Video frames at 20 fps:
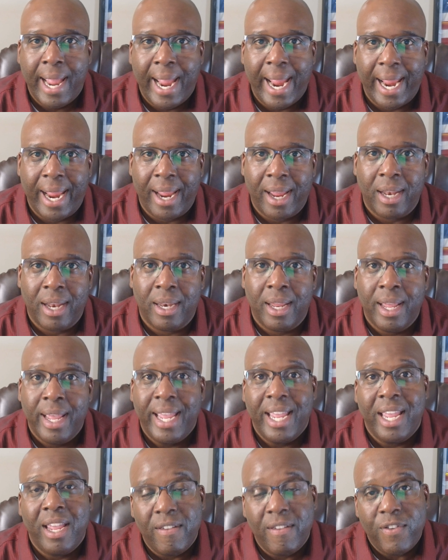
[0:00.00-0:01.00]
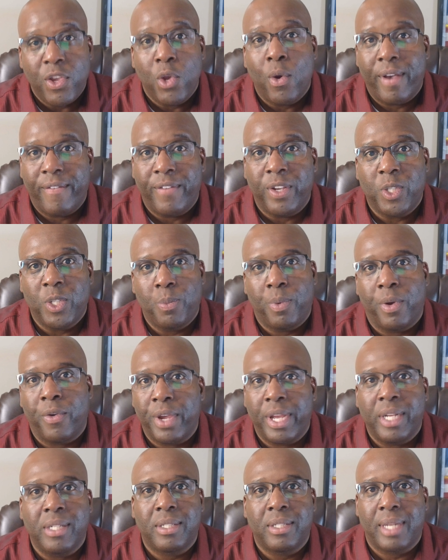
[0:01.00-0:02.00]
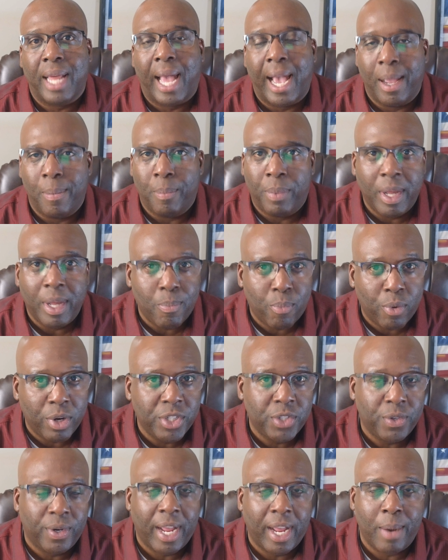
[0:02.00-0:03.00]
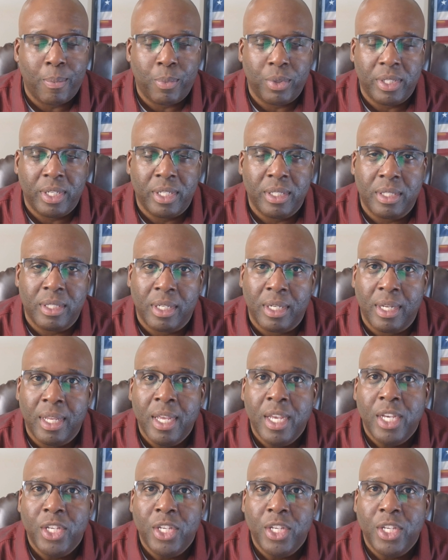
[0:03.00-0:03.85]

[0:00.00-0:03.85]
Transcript: And if you have experienced high blood pressure and hypertension,